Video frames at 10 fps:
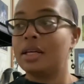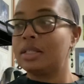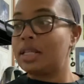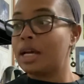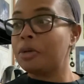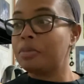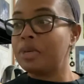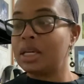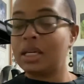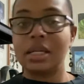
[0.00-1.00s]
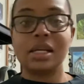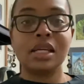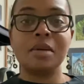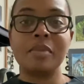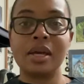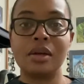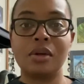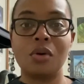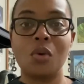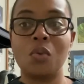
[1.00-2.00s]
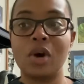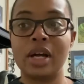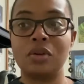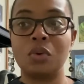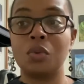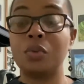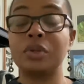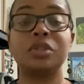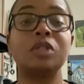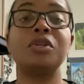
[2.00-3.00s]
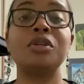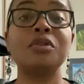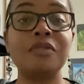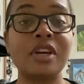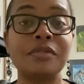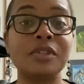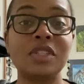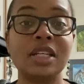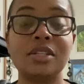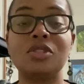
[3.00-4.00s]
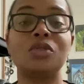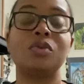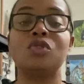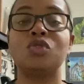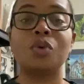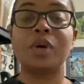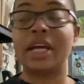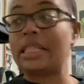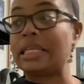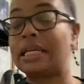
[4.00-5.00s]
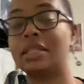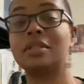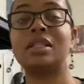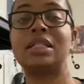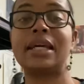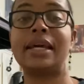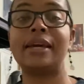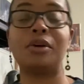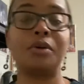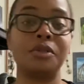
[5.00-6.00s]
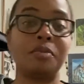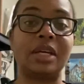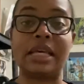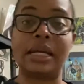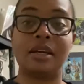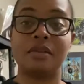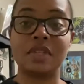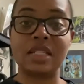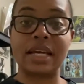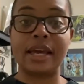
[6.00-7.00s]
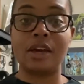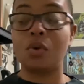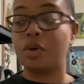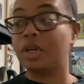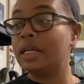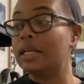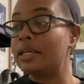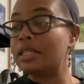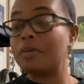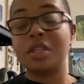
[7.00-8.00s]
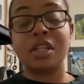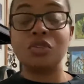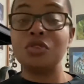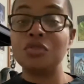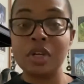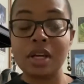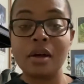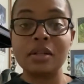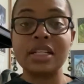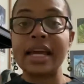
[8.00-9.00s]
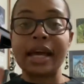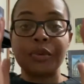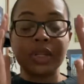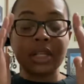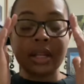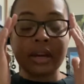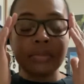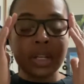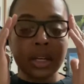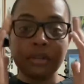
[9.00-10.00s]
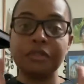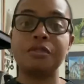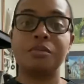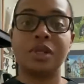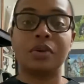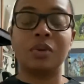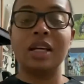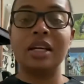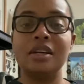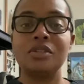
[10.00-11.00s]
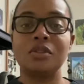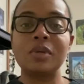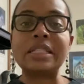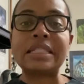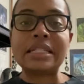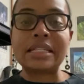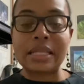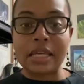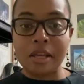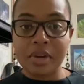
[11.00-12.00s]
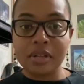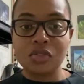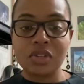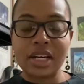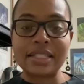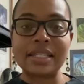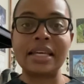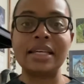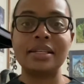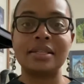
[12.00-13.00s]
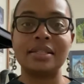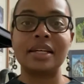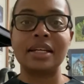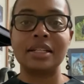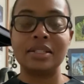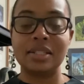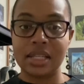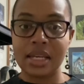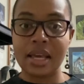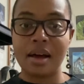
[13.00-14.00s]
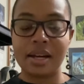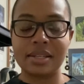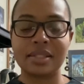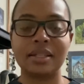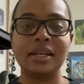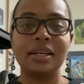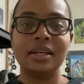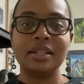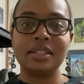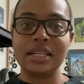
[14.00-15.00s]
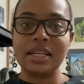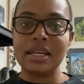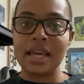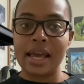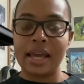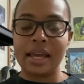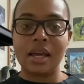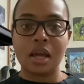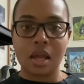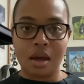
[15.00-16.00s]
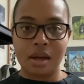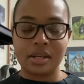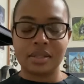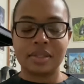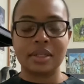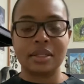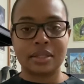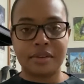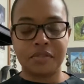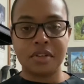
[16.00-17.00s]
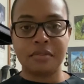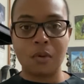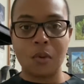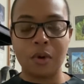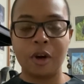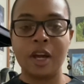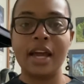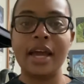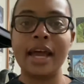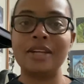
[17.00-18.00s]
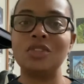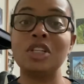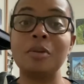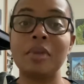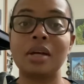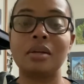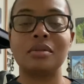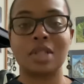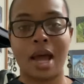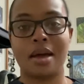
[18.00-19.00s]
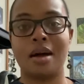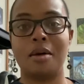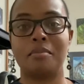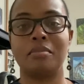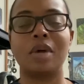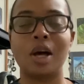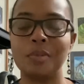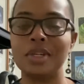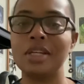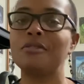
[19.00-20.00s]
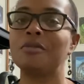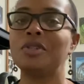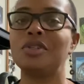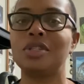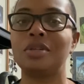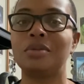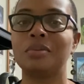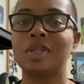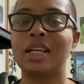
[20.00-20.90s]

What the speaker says: Tell me in an email what are some of your favorite teas to enjoy at the end of the day or in the beginning of the day, or something that you drink all day. I would love to hear from you. So once again, the email address is teagoddess, TEA goddess74@gmail.com. I hope to hear from you soon.